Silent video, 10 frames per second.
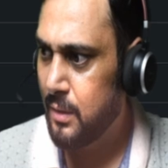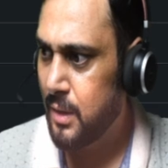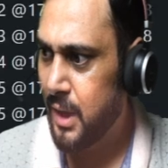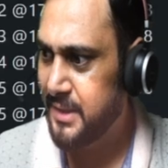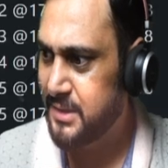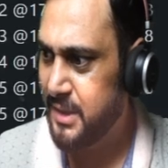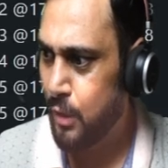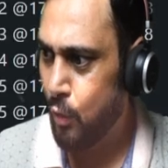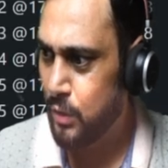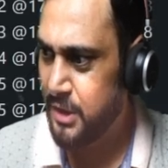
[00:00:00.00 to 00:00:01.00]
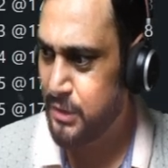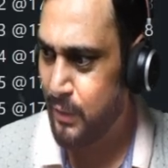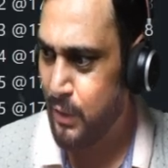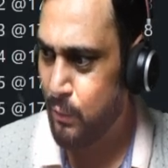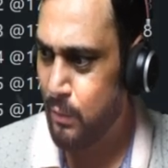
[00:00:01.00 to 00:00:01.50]
I see all these
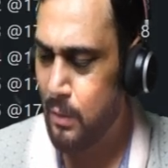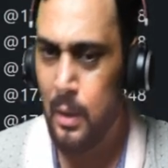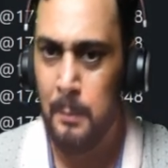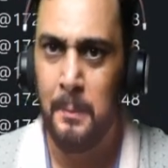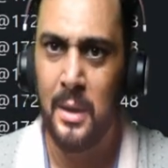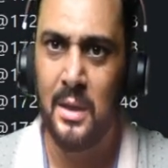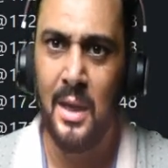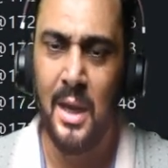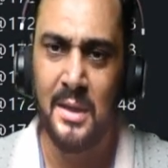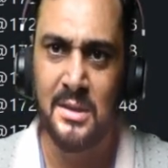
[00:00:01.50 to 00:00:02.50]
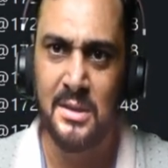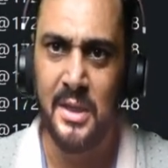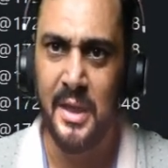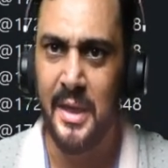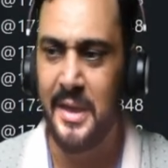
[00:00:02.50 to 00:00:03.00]
value. But let's
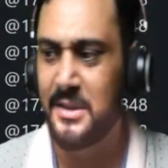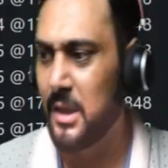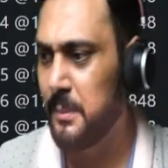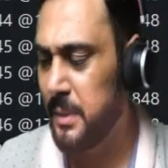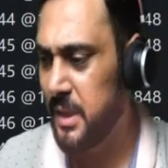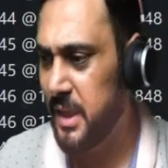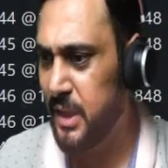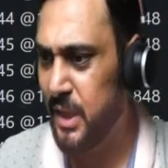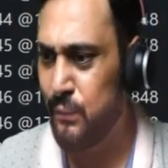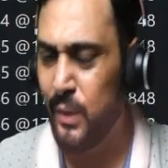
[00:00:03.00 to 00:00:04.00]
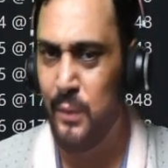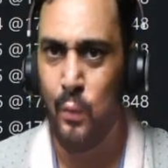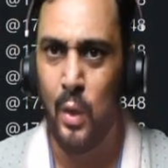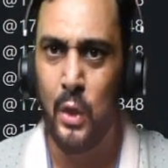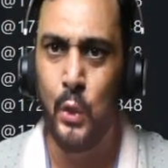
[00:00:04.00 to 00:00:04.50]
take an example that if I
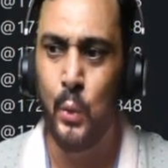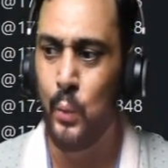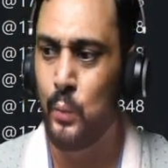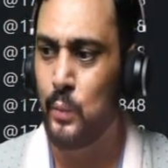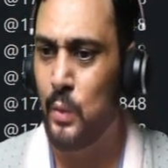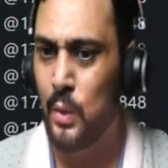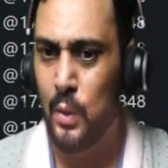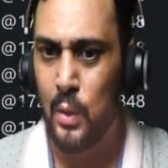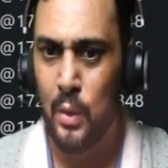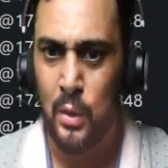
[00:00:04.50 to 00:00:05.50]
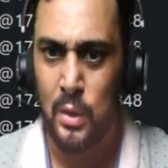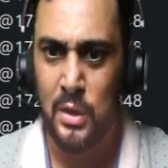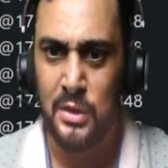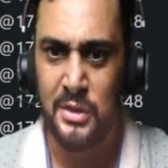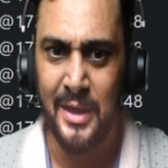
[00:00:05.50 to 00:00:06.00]
want to
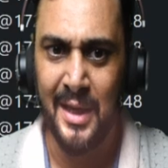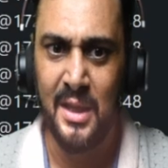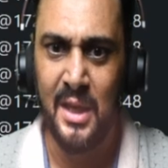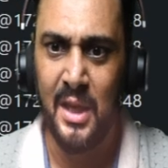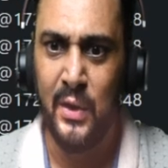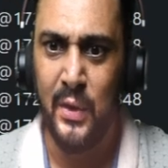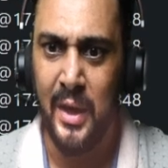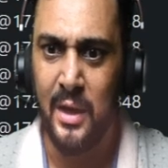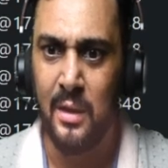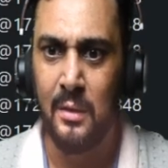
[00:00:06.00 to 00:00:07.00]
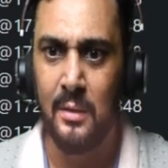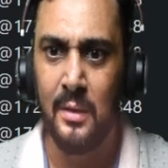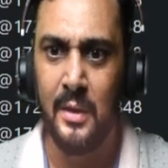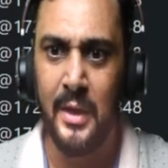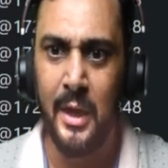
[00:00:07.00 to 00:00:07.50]
check the rate
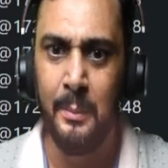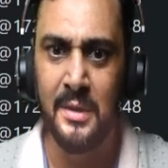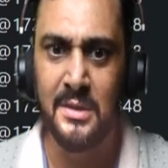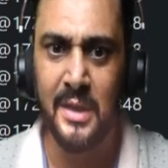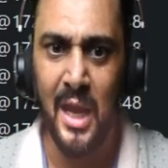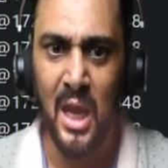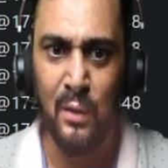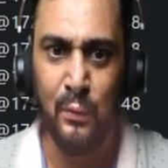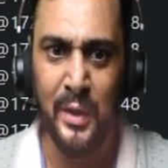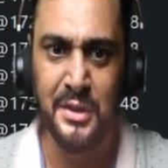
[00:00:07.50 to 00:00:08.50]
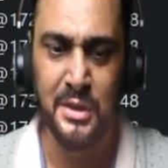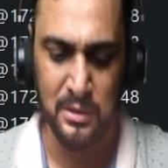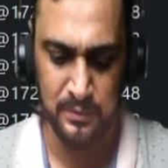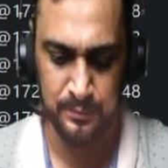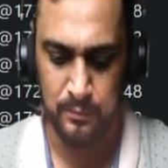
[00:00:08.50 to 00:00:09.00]
means average
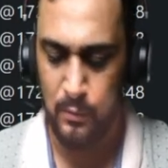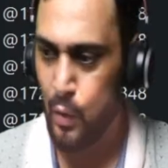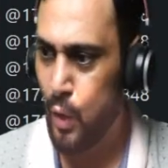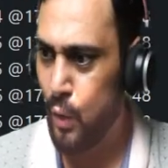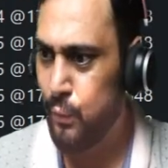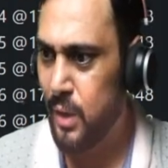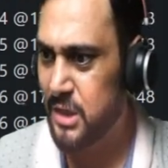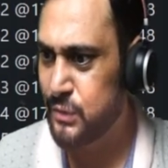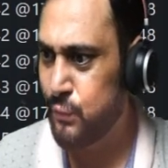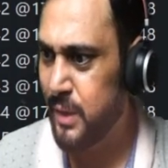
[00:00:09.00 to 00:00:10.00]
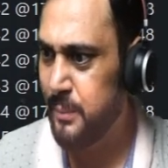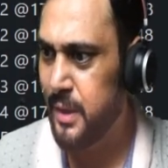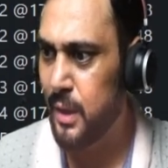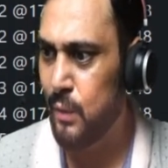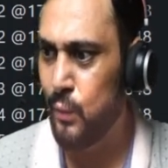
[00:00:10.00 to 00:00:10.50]
of last 5
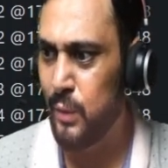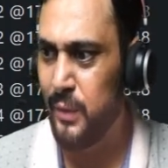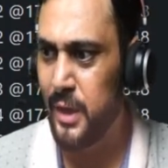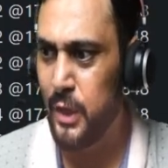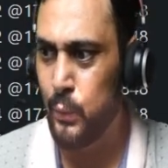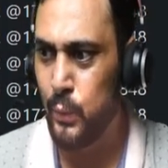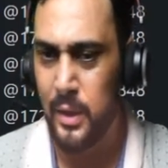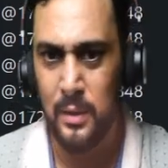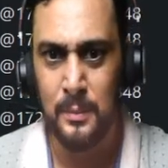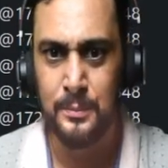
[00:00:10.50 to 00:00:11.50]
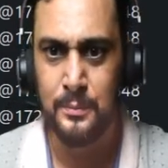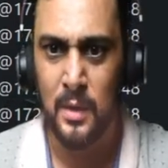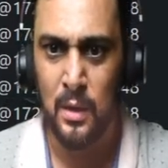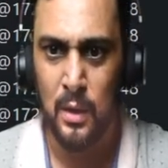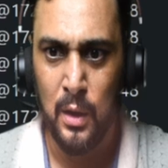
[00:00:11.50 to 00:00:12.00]
minutes. What we can do here,
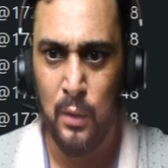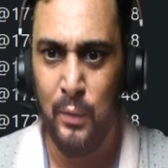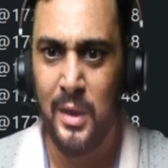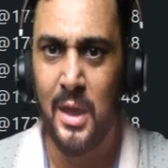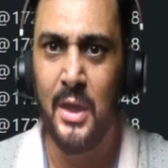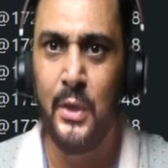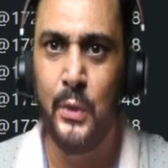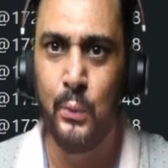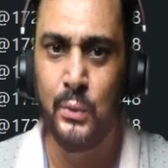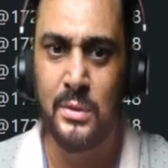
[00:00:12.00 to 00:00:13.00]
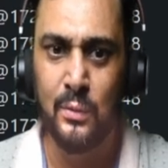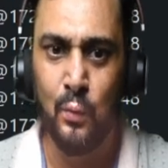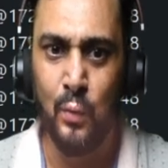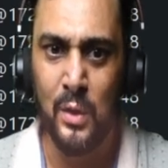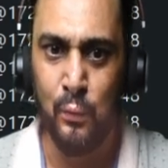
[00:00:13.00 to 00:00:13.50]
we can use
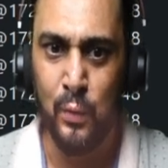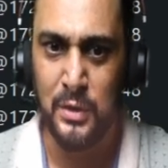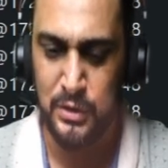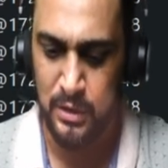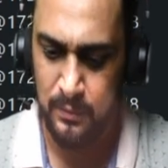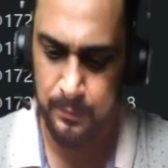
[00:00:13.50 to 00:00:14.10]
one function